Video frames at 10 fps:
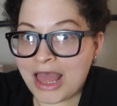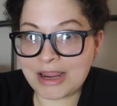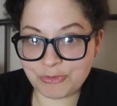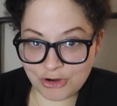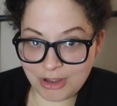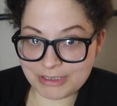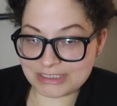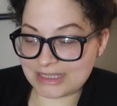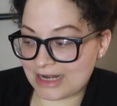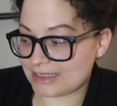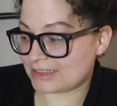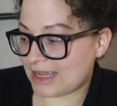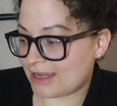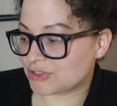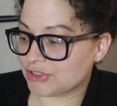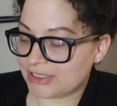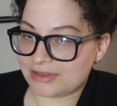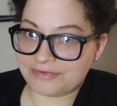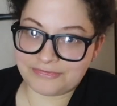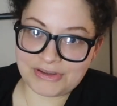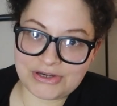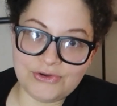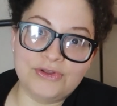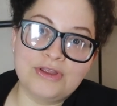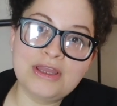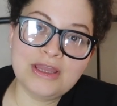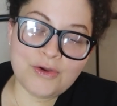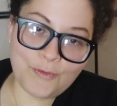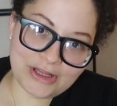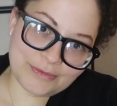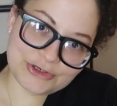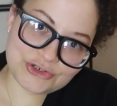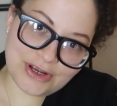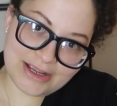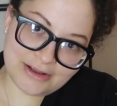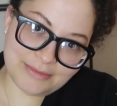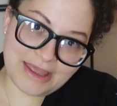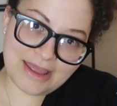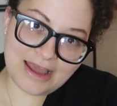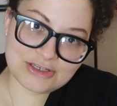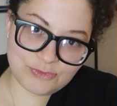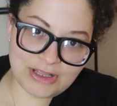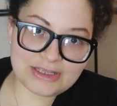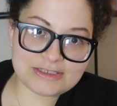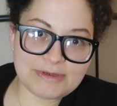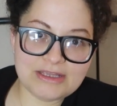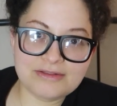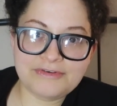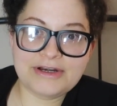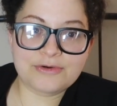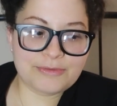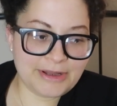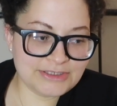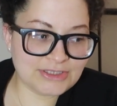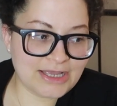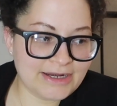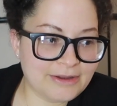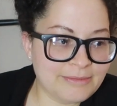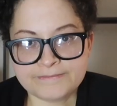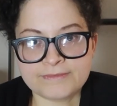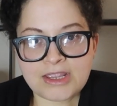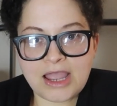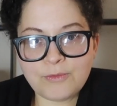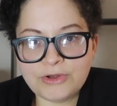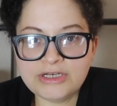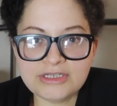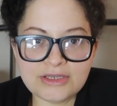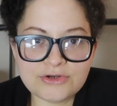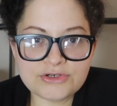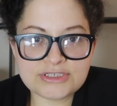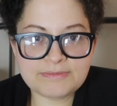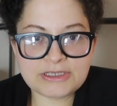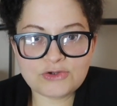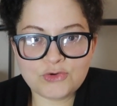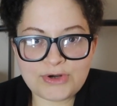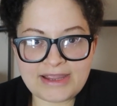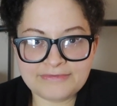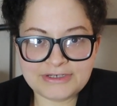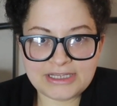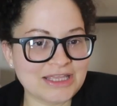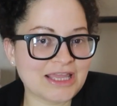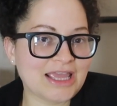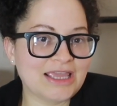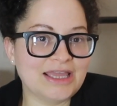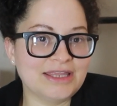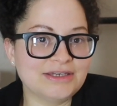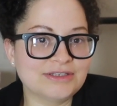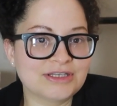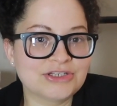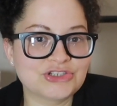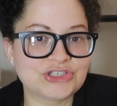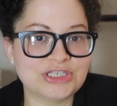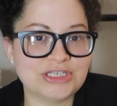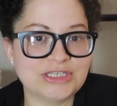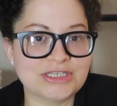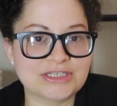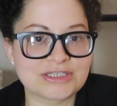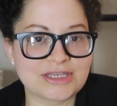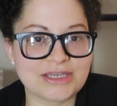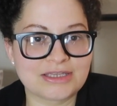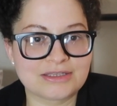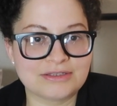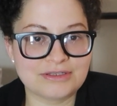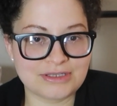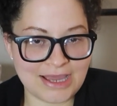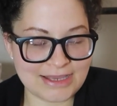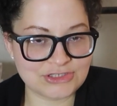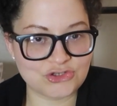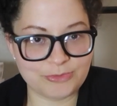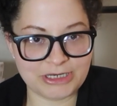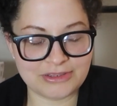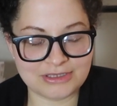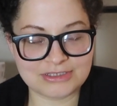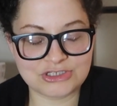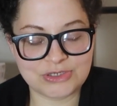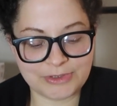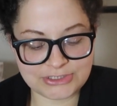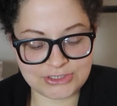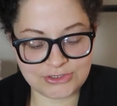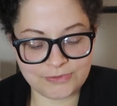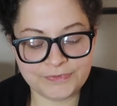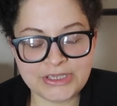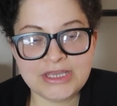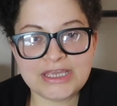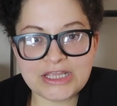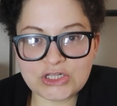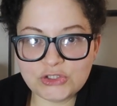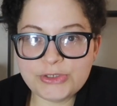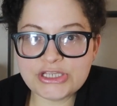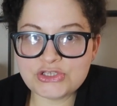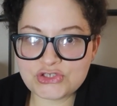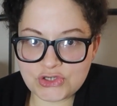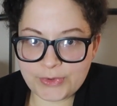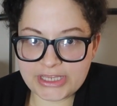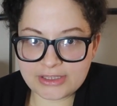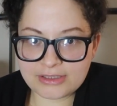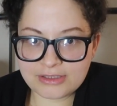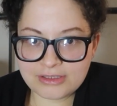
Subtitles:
I promise that is actually the final Welly Wisher item, as well as being the final Rapunzel item. I wanted to get her something crafty, and she is like, has so many things that she wants to do, including sewing.